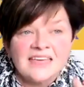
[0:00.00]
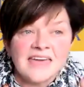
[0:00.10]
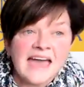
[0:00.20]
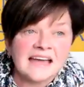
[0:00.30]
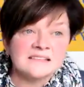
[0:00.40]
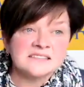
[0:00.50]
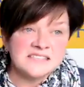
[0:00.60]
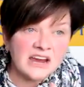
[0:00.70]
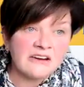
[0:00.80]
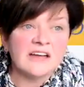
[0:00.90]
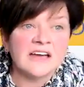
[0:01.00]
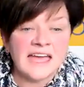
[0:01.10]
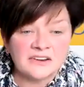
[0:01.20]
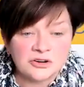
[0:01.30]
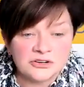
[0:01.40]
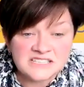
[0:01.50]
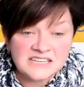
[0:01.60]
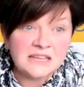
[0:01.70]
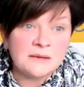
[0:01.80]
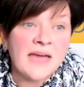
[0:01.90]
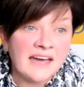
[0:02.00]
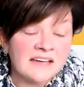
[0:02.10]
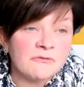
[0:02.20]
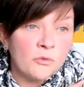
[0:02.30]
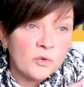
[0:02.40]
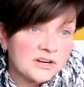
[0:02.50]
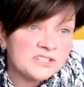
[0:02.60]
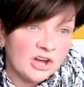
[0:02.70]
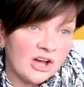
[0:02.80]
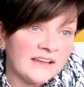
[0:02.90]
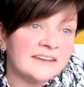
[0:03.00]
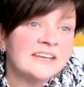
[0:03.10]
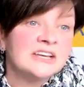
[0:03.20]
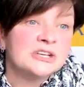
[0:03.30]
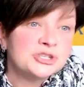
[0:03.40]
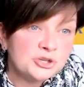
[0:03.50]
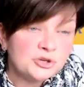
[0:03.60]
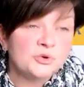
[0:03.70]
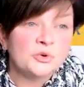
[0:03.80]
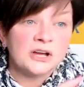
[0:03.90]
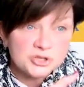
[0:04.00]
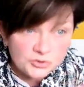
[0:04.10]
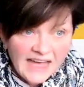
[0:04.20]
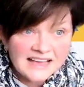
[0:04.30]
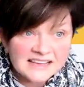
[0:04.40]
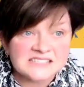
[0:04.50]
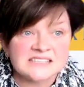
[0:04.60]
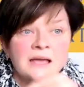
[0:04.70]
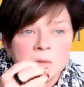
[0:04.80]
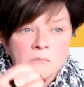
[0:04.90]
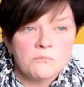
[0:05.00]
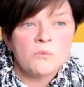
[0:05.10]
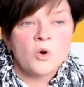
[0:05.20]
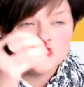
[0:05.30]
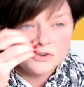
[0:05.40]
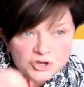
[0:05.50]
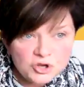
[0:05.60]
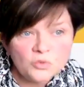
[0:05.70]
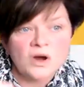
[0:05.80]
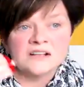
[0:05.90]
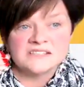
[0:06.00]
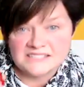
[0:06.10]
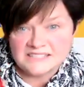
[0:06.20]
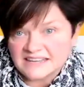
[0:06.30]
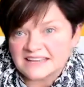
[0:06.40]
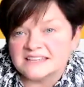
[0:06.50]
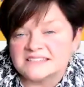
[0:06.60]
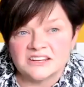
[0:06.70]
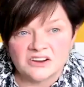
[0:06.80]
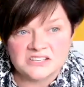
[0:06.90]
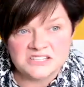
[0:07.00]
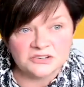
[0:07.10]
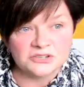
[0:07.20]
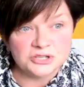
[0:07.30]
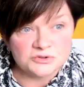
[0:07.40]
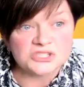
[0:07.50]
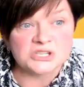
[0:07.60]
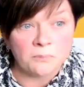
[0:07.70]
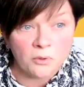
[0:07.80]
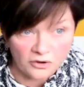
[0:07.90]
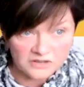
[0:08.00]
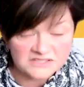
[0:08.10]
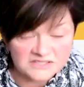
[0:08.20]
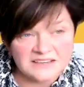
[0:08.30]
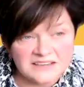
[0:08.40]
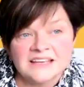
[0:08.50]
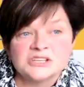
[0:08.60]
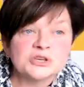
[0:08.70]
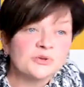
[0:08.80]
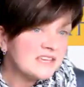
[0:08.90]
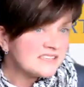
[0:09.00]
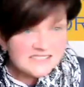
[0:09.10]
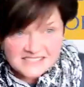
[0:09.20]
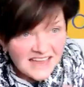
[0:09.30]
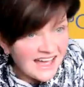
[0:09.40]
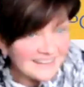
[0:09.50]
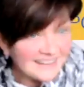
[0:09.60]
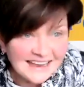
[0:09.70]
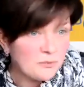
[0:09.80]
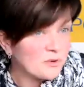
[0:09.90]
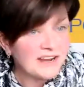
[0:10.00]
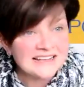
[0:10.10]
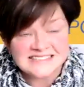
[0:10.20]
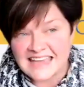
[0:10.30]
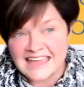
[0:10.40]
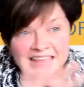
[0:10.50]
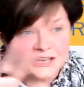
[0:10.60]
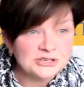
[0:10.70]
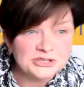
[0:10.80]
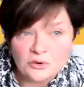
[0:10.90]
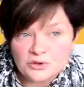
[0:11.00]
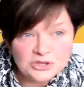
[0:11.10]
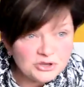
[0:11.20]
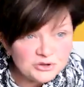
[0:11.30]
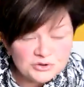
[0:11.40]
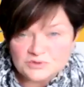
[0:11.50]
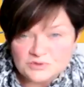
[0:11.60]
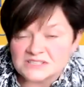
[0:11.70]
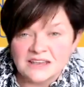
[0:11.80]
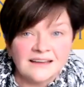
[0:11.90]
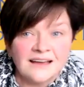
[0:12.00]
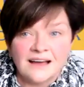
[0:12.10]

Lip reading: that Sara and her team have worked on to address more nuanced needs in our tier 2 supports. So this is not like, we're not saying don't use